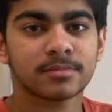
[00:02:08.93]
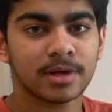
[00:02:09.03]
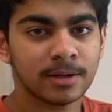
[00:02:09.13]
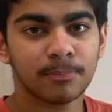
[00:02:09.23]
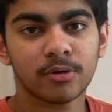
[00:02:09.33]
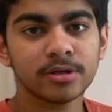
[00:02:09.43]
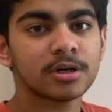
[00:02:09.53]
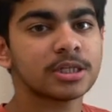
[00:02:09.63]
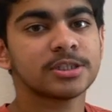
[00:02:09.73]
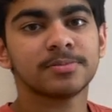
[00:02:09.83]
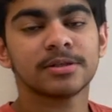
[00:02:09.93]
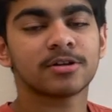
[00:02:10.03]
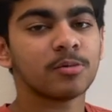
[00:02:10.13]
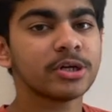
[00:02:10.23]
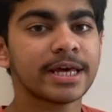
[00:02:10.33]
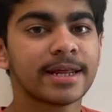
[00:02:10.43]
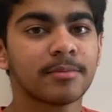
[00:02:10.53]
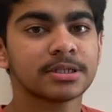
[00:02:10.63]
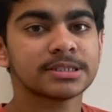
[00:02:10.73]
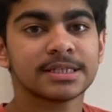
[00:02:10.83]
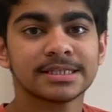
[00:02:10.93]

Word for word: An important concept in thermodynamics